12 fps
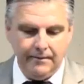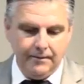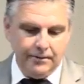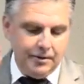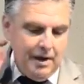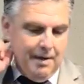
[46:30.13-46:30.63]

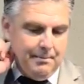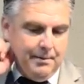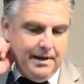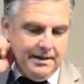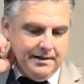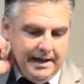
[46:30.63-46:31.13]
So I remember
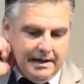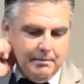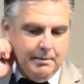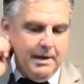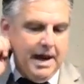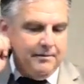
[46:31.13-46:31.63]
that day
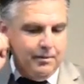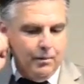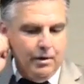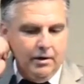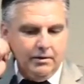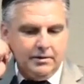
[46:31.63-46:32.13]
coming back from
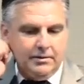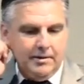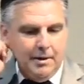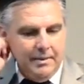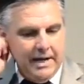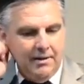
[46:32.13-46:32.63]
work,
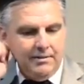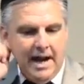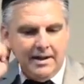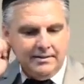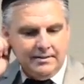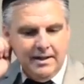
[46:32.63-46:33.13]
coming down
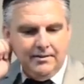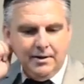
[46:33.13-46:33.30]
97.